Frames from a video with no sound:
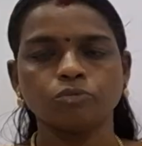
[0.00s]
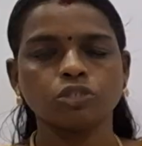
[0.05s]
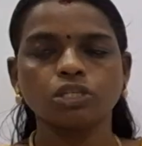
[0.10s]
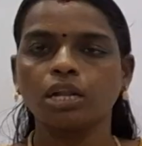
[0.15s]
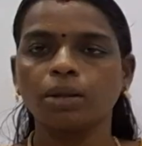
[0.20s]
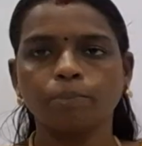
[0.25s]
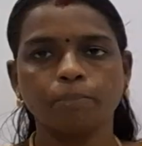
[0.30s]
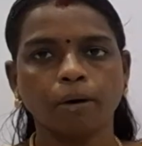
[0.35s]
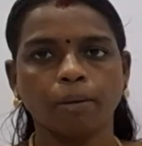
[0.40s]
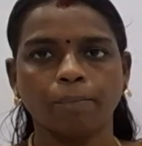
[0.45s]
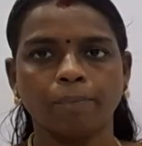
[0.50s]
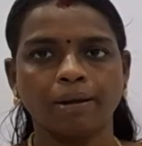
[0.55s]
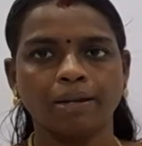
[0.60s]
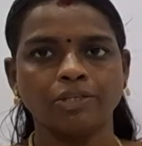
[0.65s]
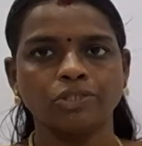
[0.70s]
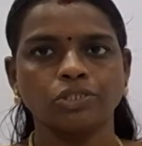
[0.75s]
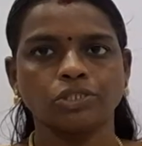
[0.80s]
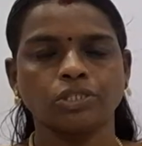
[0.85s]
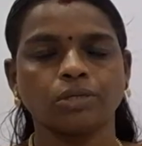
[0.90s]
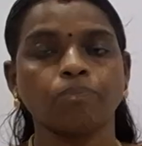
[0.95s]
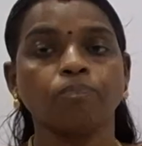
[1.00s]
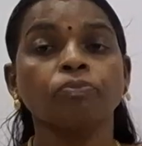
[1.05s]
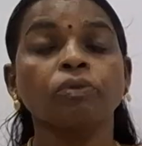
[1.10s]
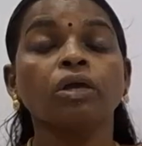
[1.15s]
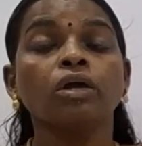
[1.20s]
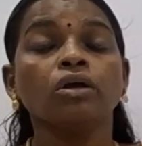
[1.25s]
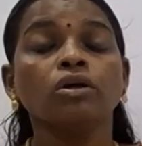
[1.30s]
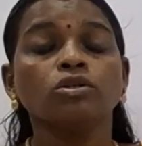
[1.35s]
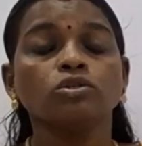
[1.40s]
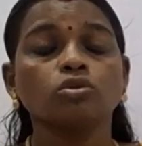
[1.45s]
Muslim population.
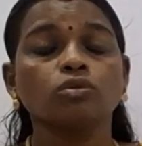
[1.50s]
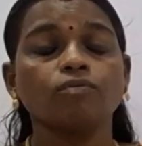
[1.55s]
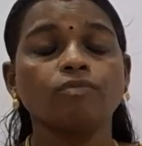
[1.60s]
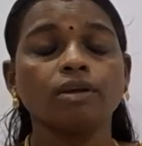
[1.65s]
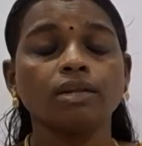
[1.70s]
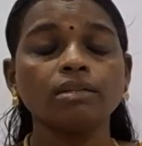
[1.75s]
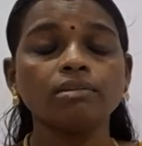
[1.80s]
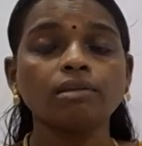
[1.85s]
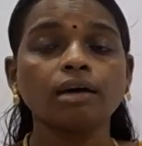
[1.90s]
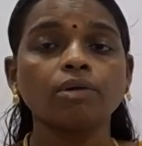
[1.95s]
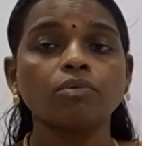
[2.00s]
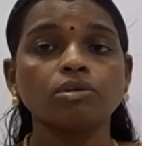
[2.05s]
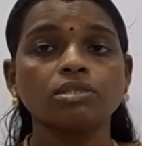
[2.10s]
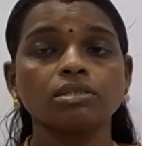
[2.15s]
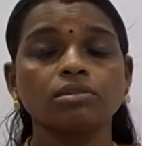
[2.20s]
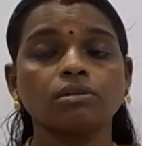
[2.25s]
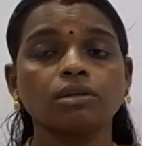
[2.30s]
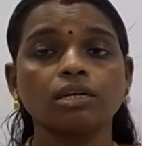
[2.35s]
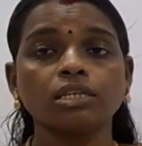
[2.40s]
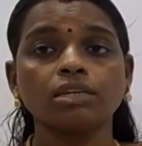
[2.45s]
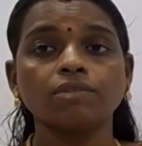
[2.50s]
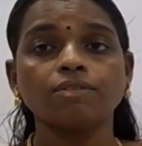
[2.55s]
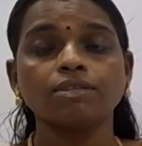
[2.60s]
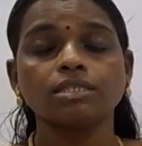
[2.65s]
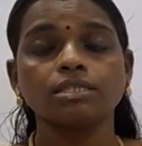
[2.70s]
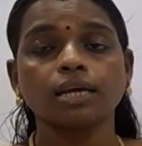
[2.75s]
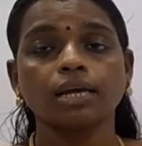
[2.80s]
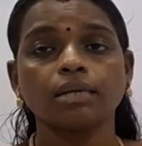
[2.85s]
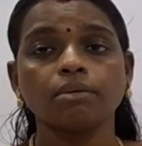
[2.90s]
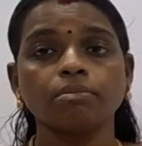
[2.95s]
So when there was a treaty which
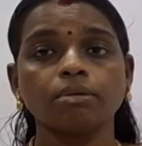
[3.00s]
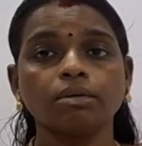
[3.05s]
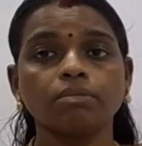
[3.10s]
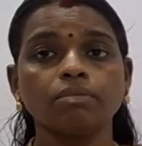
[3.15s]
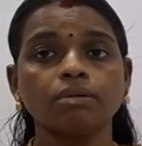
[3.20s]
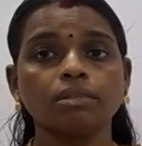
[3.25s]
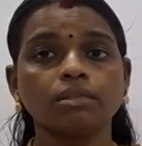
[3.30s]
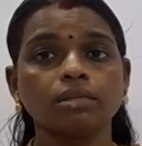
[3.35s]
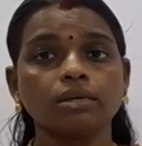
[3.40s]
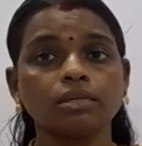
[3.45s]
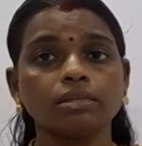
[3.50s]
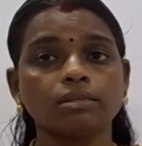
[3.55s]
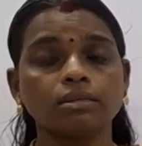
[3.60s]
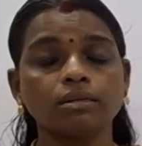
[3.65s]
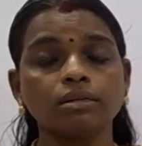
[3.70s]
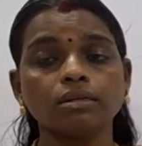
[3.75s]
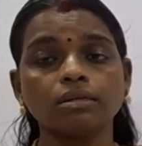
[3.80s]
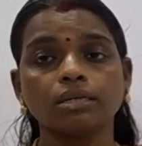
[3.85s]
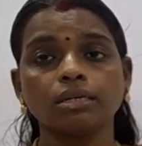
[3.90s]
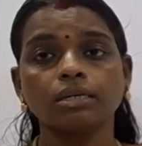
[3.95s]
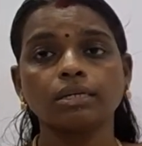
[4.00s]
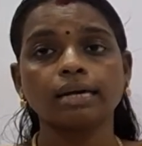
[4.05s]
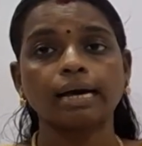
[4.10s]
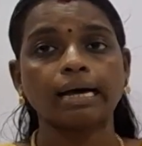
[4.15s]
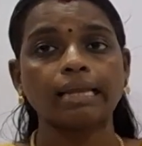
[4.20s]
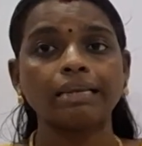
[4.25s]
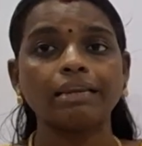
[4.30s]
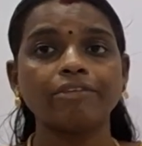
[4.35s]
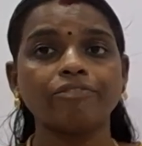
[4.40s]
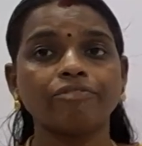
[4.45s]
signed between the Turkey
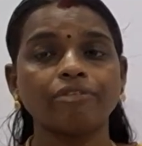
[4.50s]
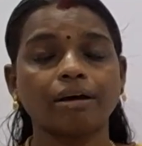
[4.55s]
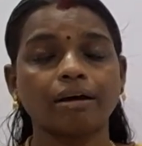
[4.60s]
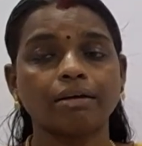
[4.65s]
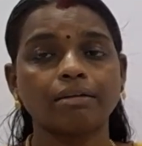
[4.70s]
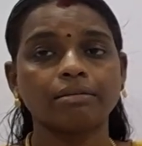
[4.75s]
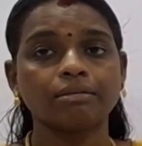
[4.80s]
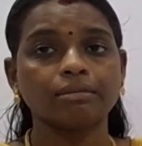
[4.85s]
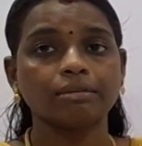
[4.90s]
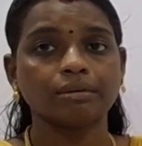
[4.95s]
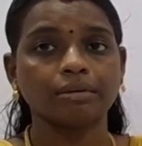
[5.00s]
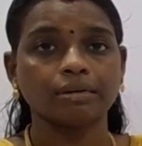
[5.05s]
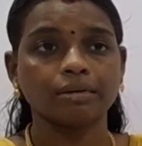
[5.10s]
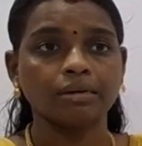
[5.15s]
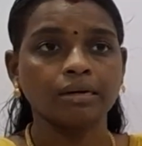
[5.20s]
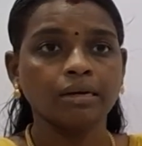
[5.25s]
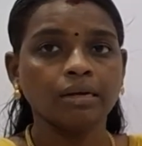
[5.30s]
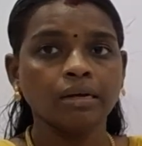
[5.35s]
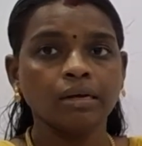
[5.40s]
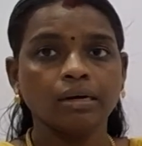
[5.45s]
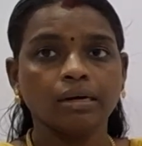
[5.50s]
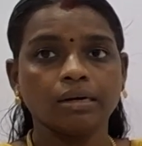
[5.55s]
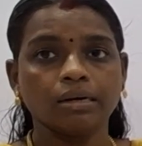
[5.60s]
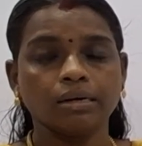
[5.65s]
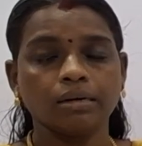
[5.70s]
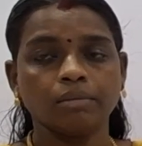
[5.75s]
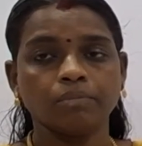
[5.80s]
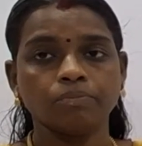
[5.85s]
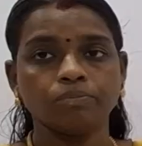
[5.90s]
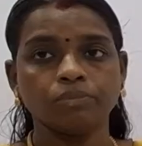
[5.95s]
Caliph and
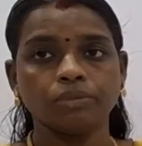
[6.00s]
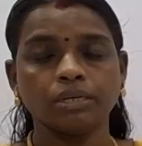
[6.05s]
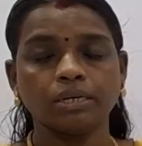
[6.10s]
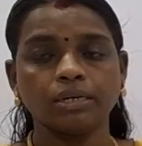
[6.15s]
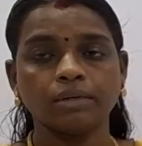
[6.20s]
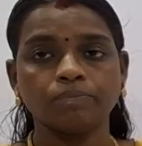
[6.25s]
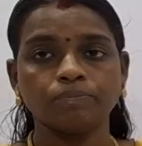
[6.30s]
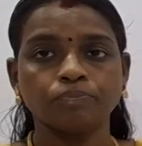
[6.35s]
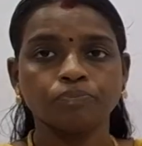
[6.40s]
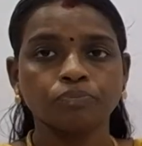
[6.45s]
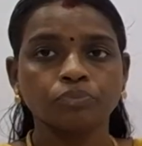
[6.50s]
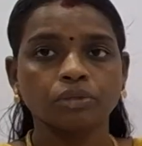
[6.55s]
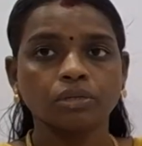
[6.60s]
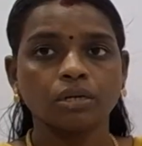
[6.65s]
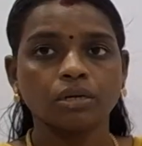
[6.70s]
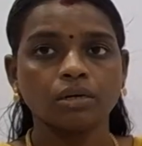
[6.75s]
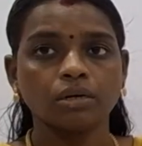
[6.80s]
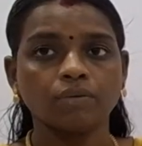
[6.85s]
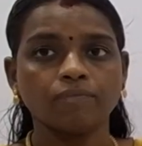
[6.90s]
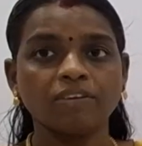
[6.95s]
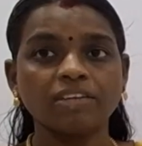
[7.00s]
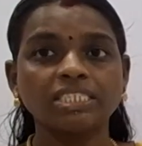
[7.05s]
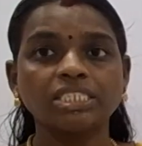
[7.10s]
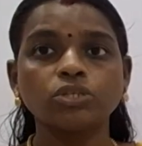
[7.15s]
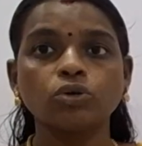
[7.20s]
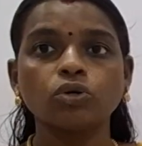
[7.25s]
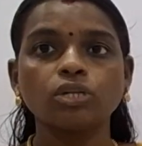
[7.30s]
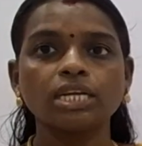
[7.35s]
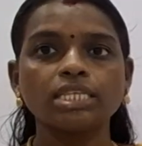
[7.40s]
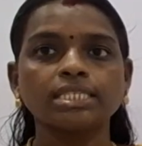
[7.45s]
the
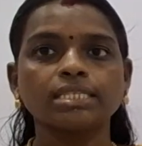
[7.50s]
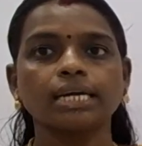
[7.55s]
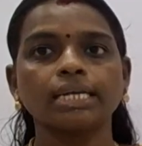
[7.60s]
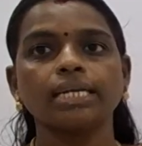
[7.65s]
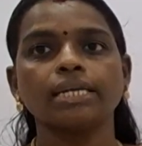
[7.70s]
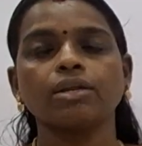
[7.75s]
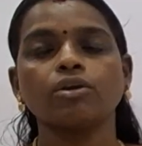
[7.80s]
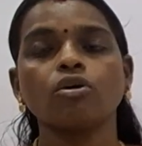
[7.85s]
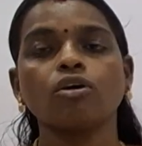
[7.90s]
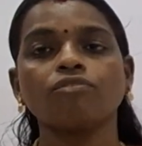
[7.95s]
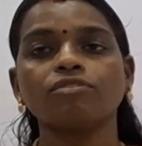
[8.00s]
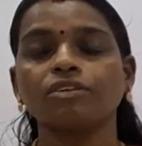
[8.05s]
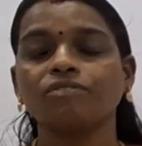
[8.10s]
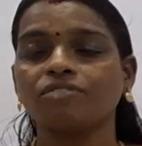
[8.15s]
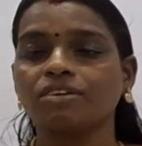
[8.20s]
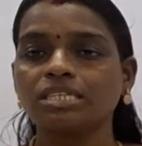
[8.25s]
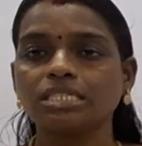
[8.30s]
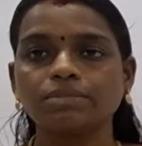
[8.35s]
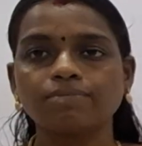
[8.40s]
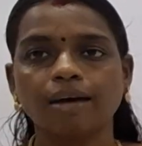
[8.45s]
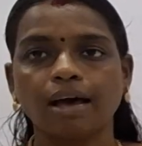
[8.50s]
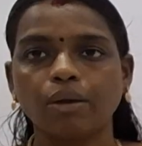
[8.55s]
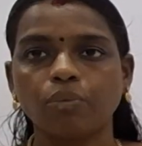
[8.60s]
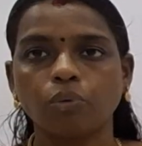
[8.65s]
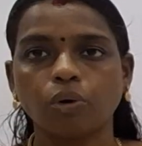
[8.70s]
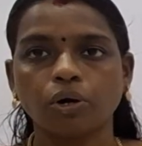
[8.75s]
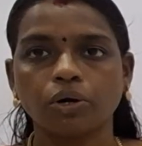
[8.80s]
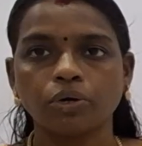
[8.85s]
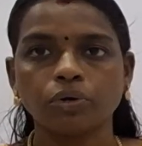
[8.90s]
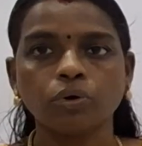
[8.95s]
victorious country of the First World
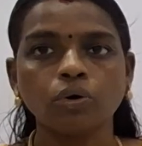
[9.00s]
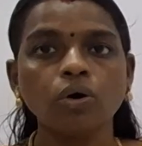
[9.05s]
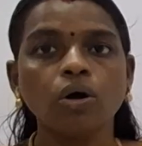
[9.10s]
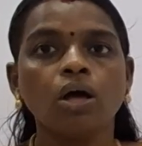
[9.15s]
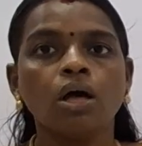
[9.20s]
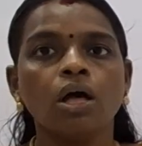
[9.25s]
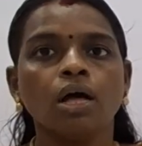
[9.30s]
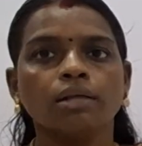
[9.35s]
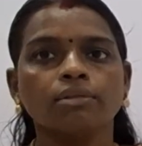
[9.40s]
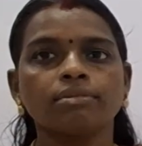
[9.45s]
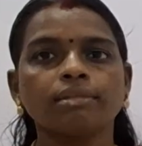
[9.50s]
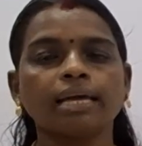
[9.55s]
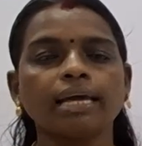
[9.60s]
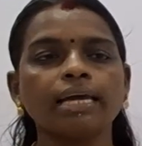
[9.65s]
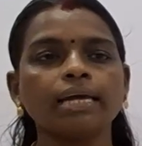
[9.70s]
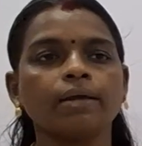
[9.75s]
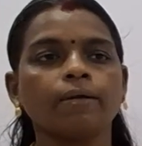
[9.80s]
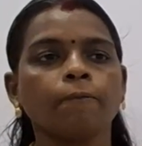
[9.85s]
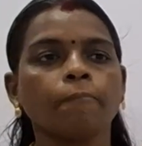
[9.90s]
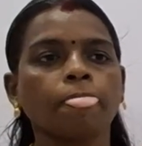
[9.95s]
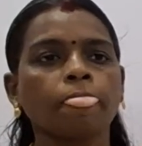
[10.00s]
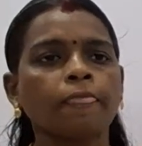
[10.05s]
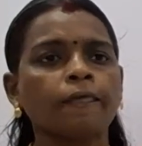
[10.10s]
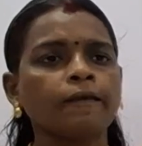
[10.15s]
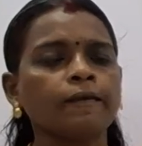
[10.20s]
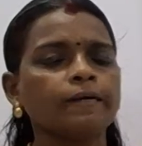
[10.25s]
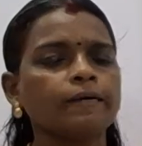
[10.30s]
War, no? They